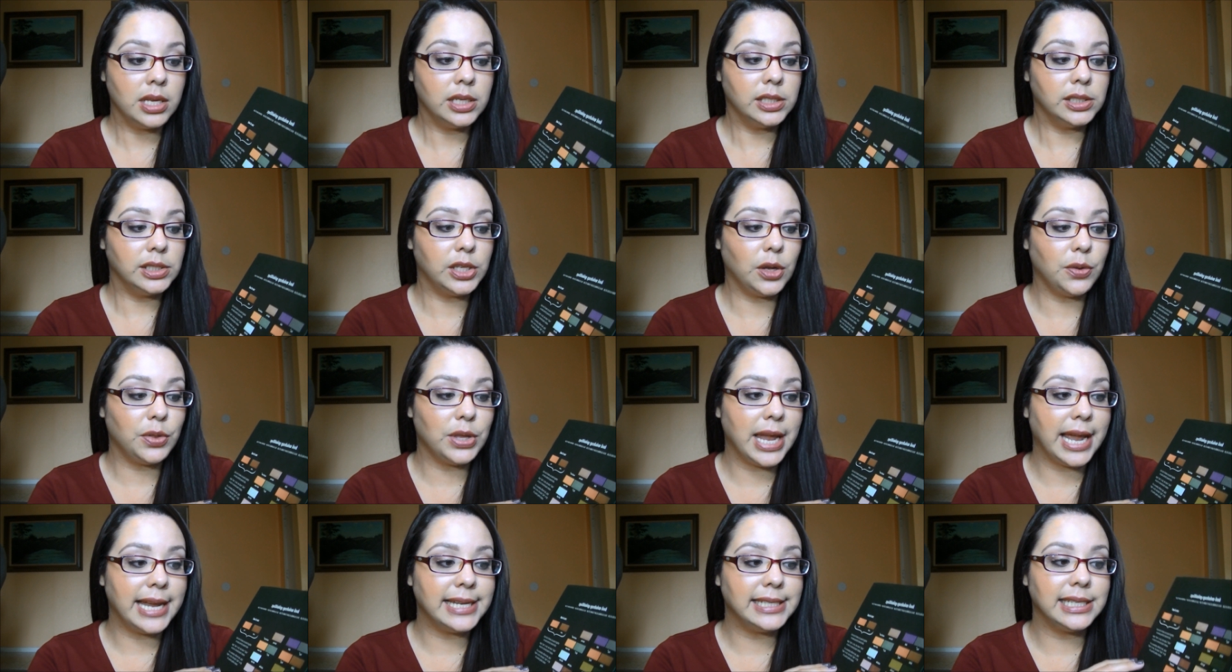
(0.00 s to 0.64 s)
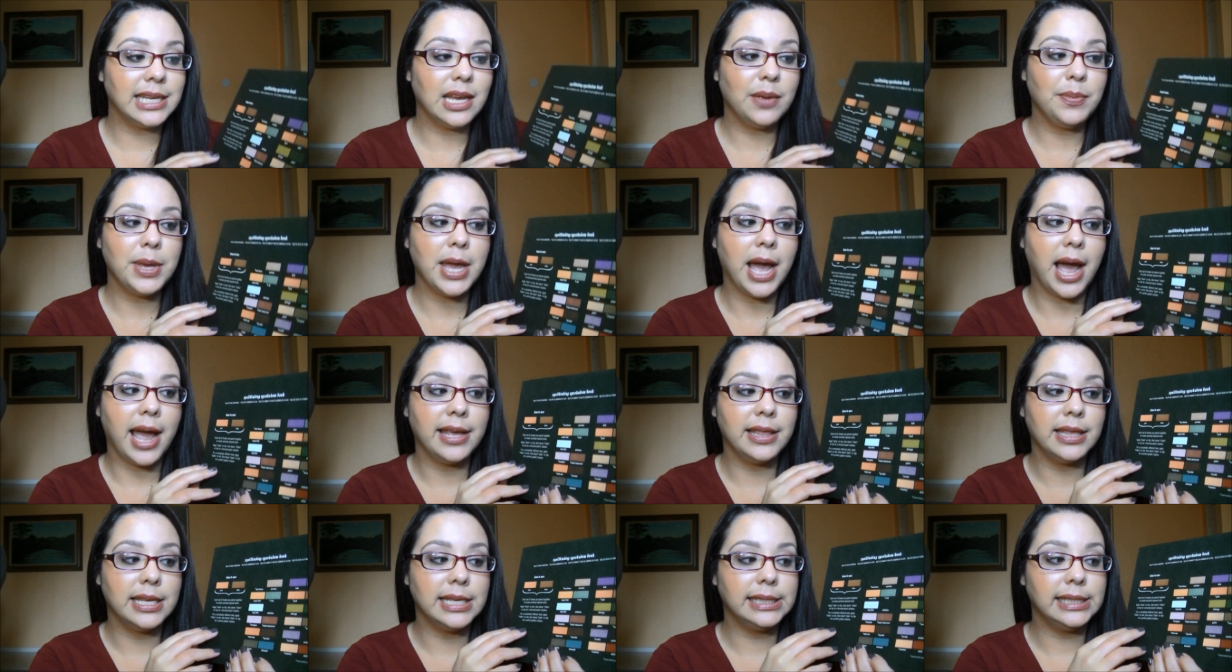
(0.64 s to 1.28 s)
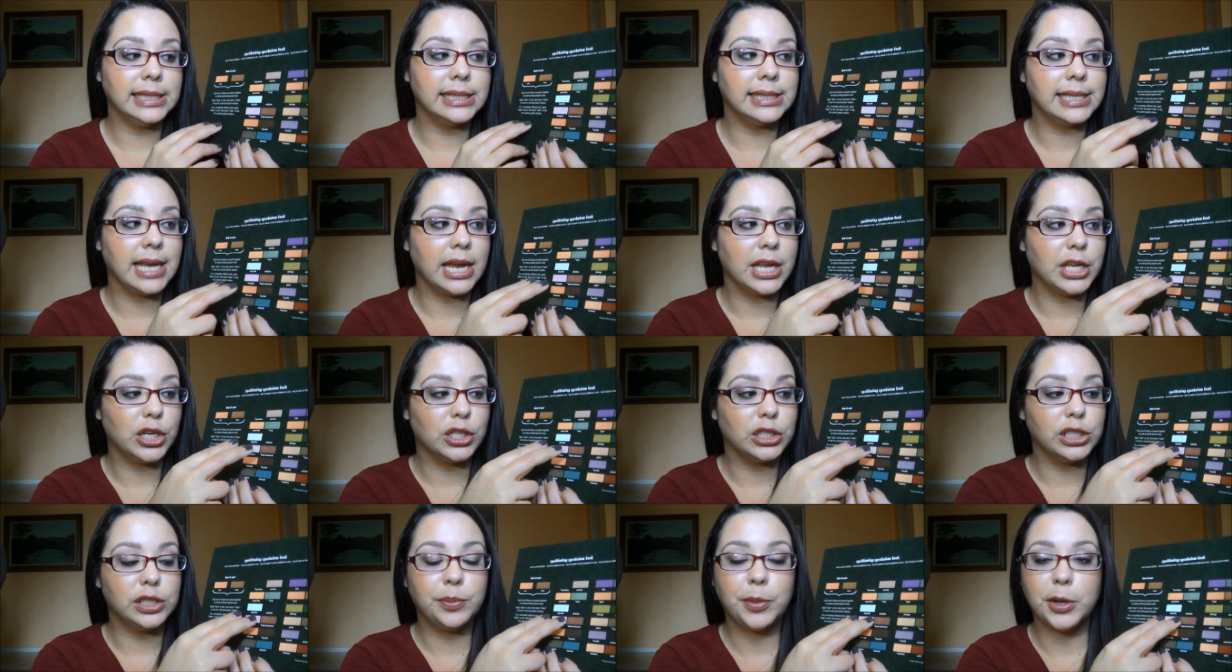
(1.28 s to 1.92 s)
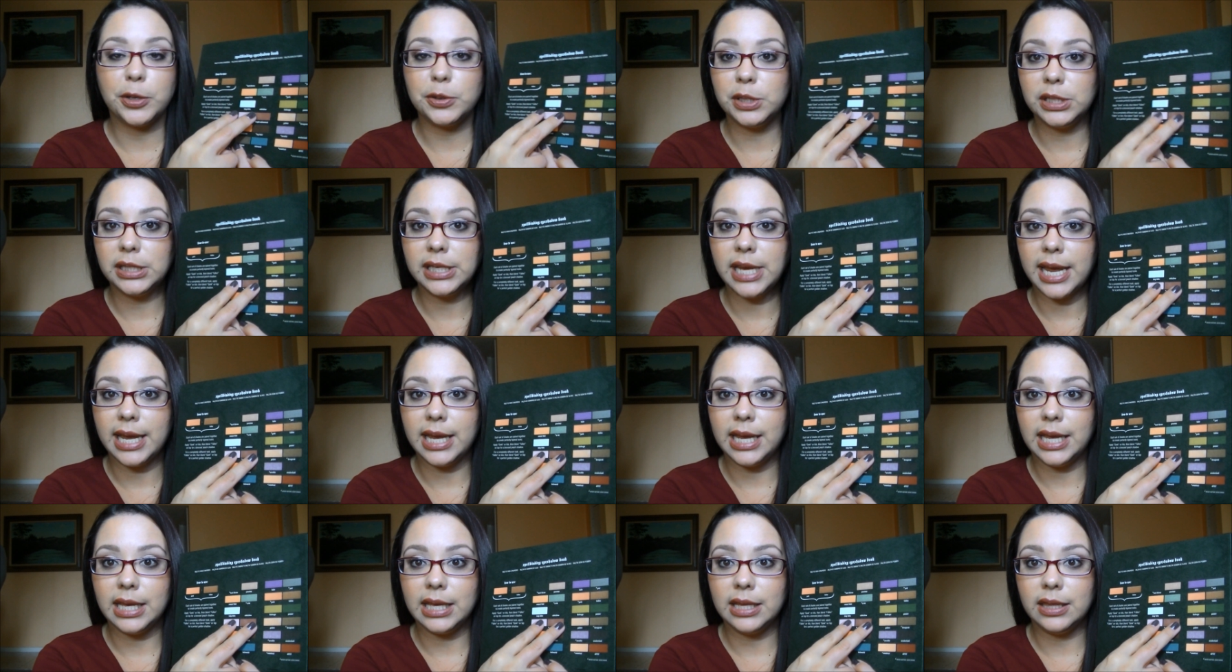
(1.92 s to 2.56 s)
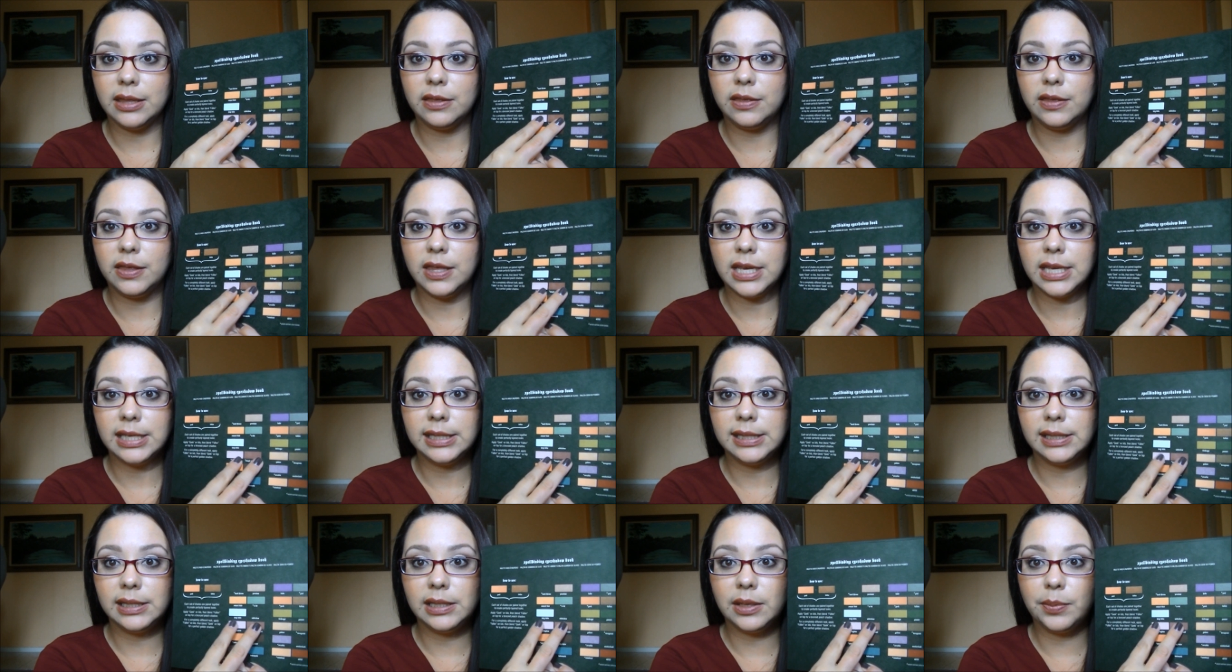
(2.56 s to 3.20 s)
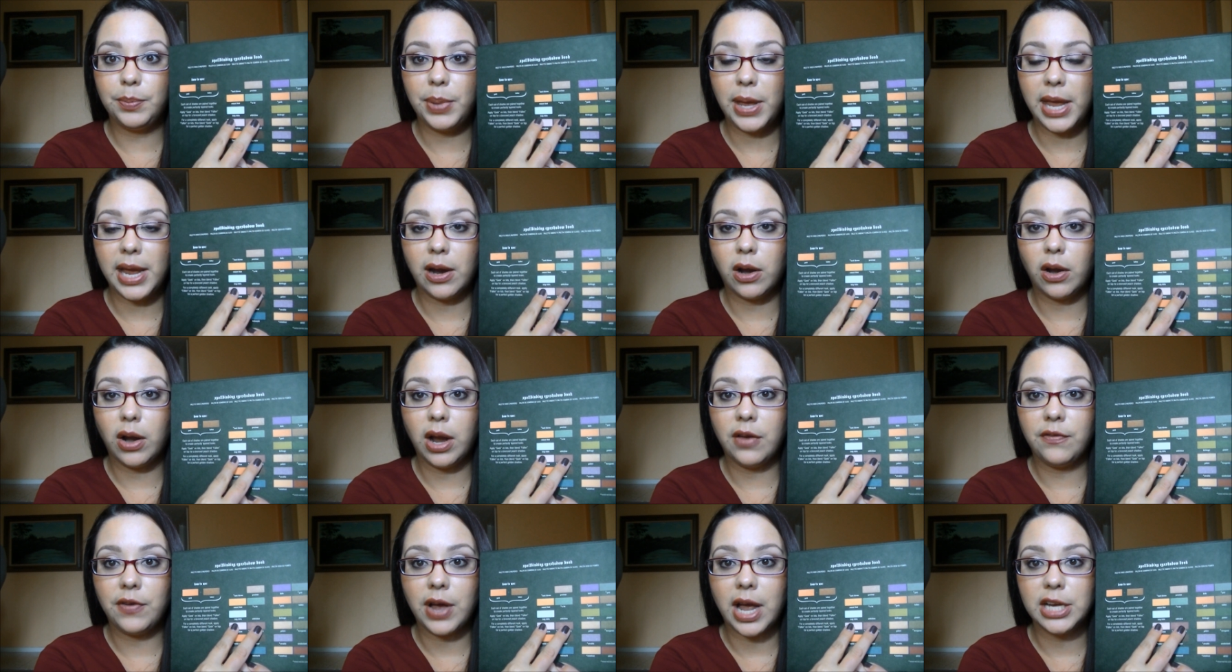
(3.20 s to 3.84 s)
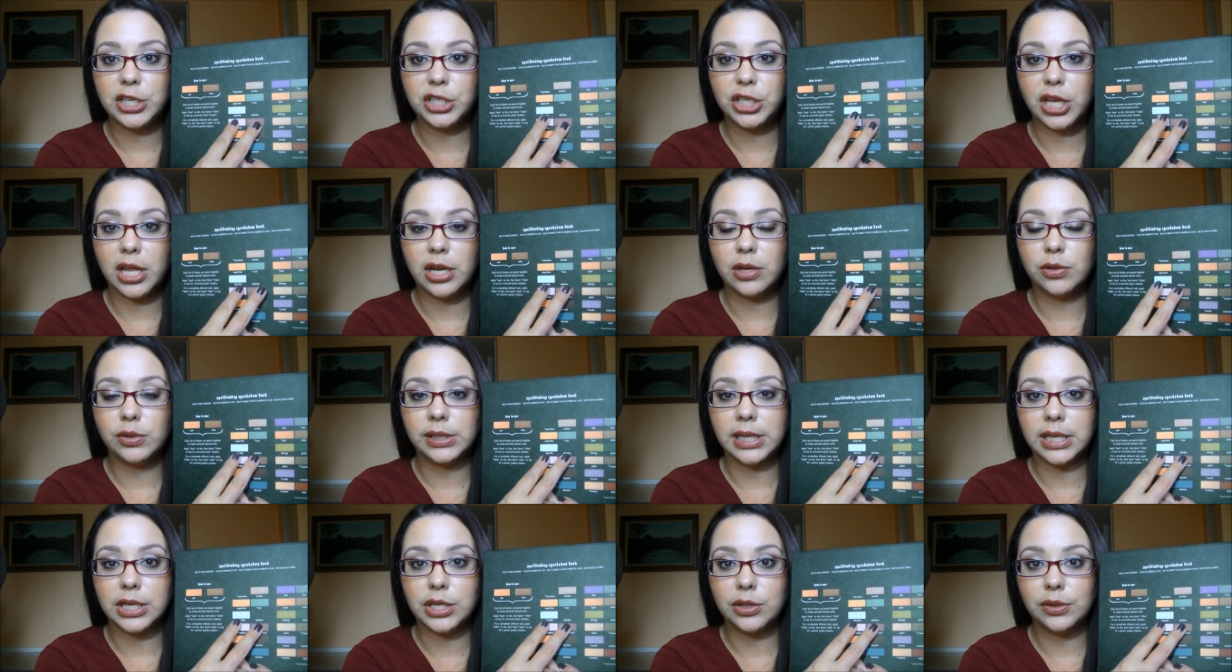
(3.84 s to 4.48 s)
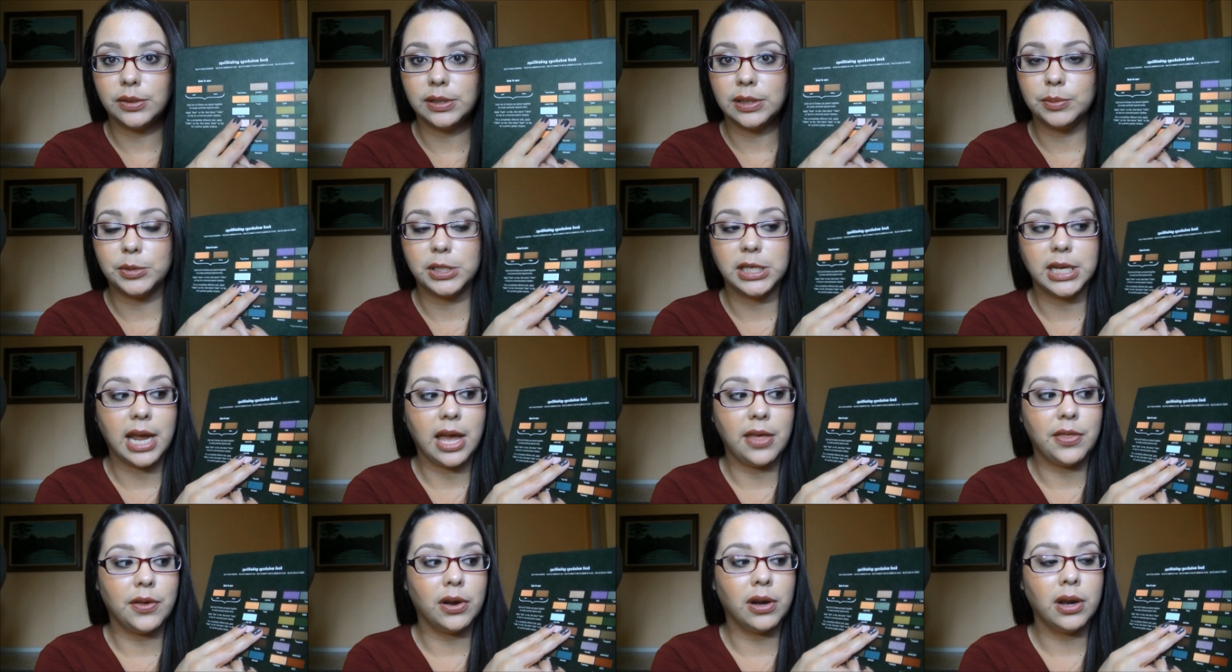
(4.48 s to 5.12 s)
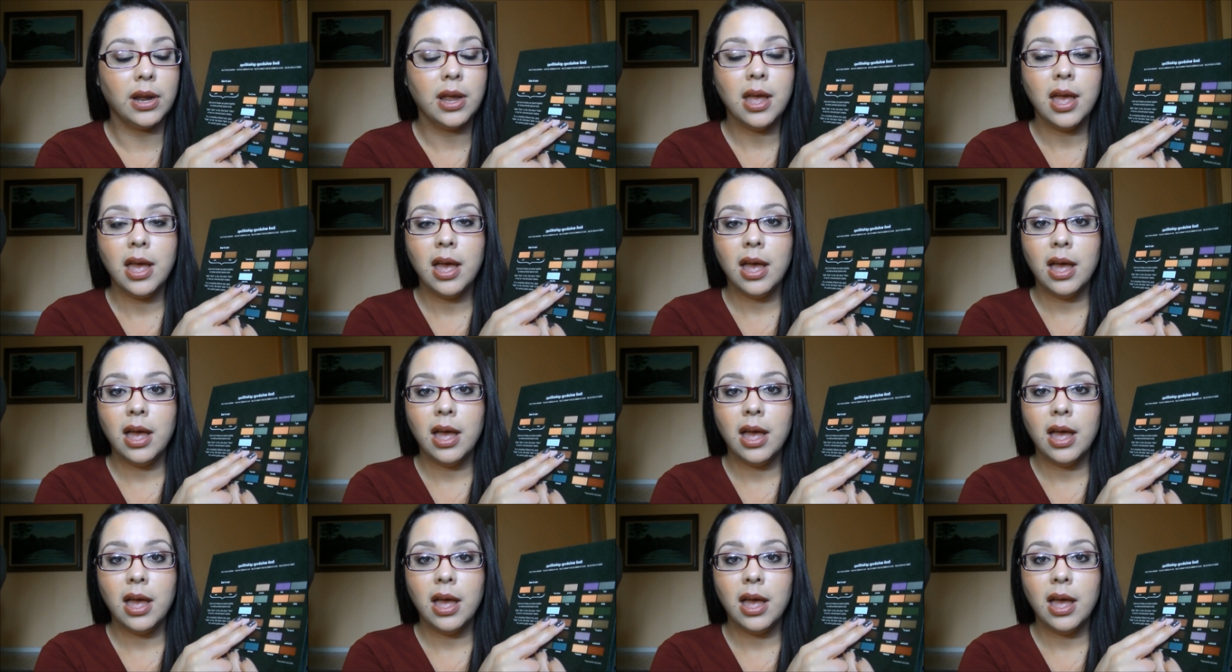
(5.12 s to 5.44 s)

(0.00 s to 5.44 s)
So the idea behind this is that you're supposed to take this pair of eyeshadows and use them together.